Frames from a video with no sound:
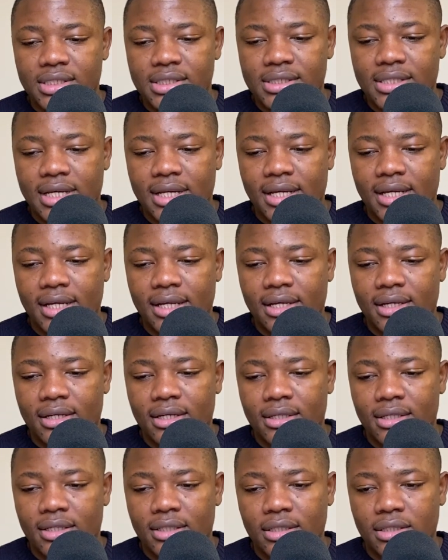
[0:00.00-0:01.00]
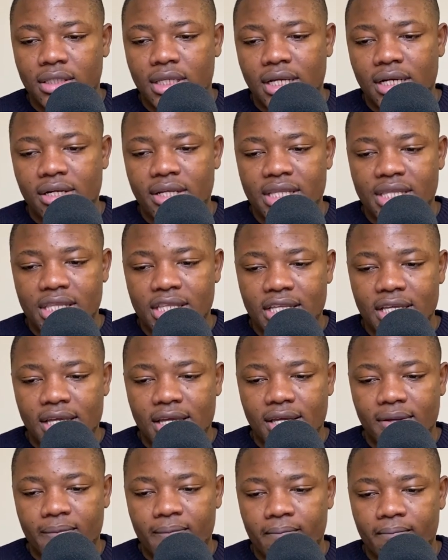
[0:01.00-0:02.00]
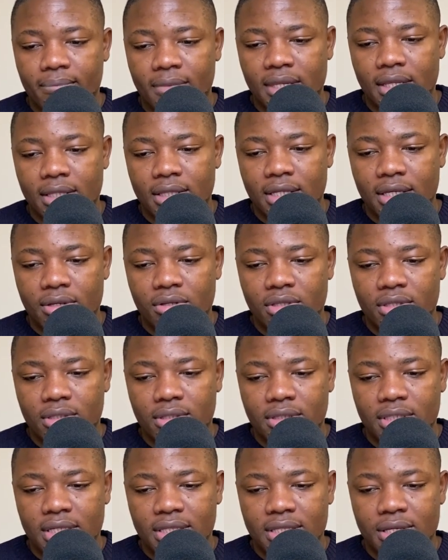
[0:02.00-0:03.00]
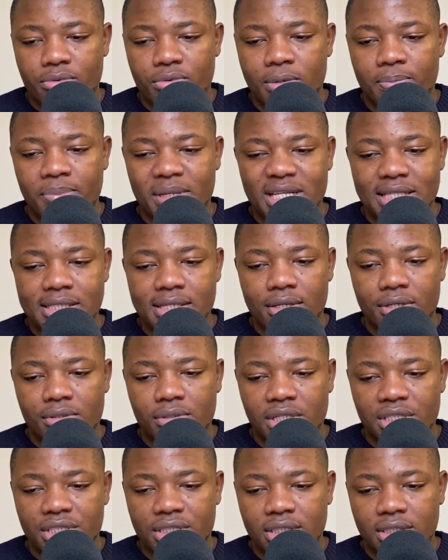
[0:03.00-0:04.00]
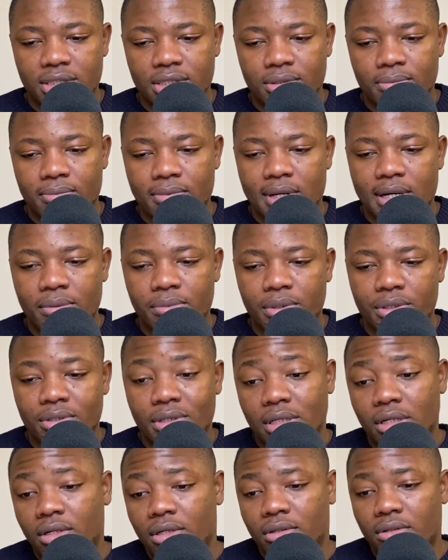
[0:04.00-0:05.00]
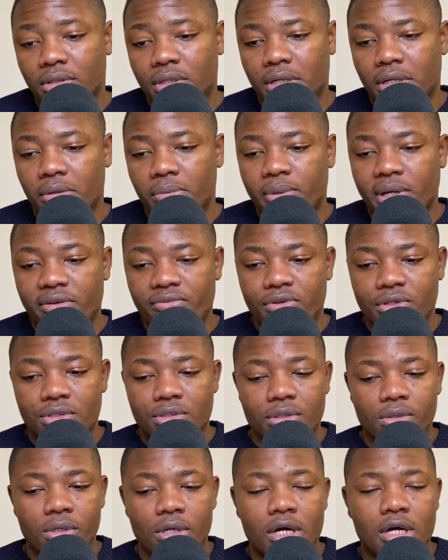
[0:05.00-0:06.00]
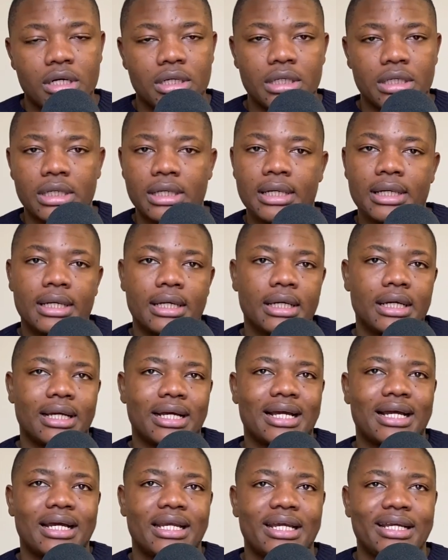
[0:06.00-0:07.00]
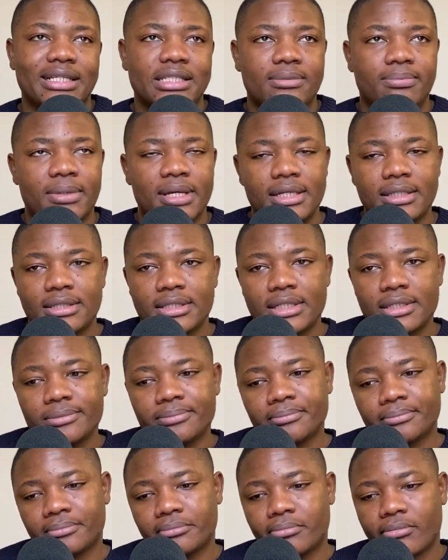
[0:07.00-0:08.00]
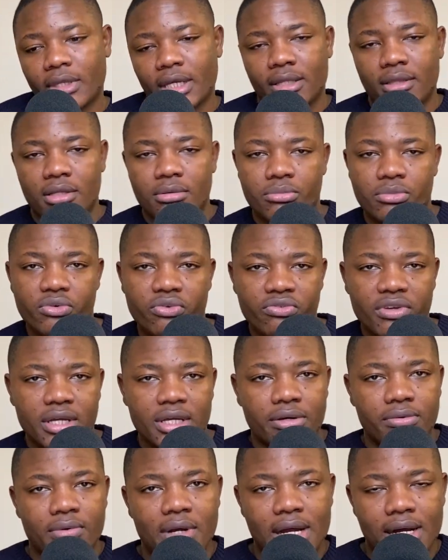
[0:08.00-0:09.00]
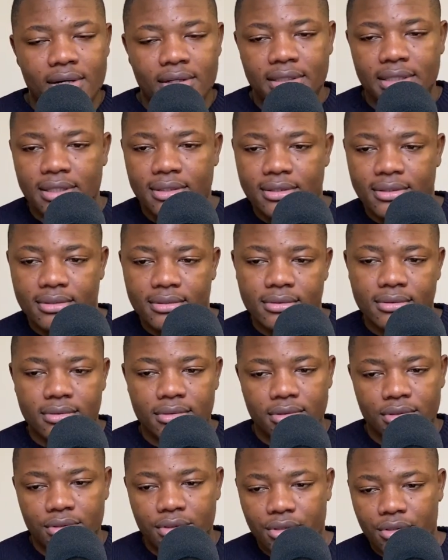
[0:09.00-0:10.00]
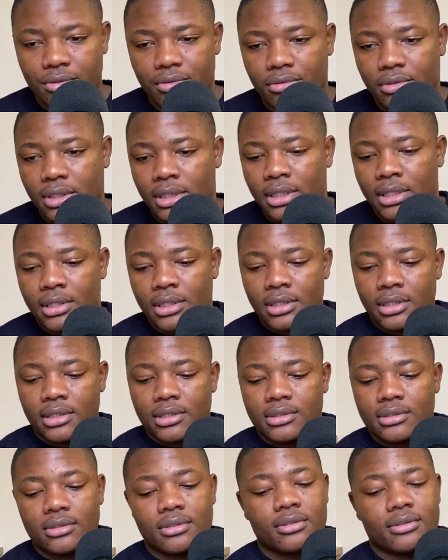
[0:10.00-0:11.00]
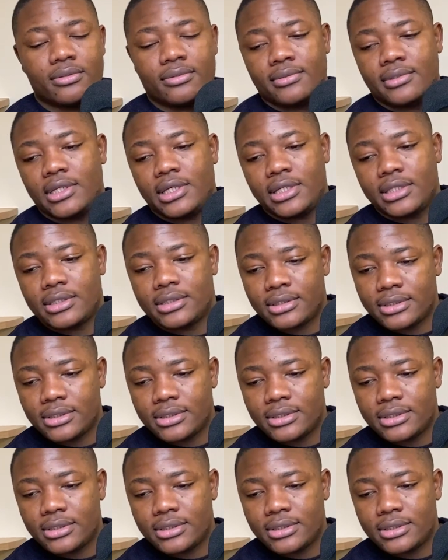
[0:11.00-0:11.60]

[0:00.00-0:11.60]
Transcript: that are there, they're repeating questions. Why were you away for so long? I kind of explained it, the moving around, and So next,